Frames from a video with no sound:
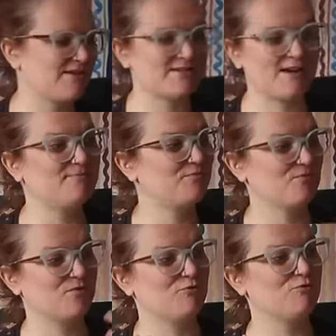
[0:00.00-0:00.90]
So there's like
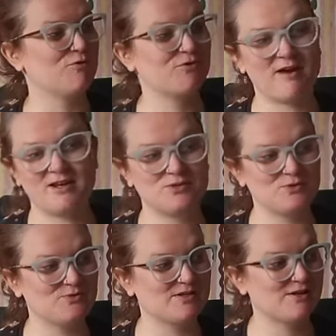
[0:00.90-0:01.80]
Ruth
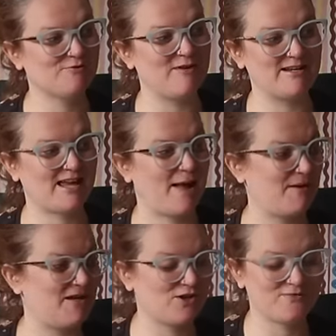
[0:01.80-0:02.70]
Rendell's red
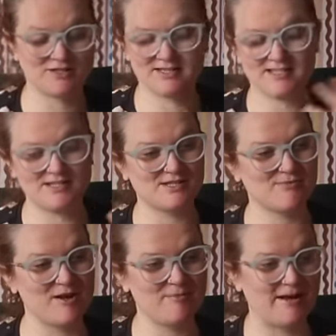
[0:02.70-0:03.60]
cabbage. I've just listened to
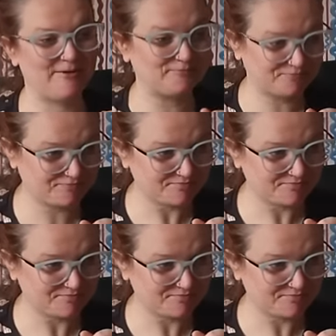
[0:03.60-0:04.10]
the one about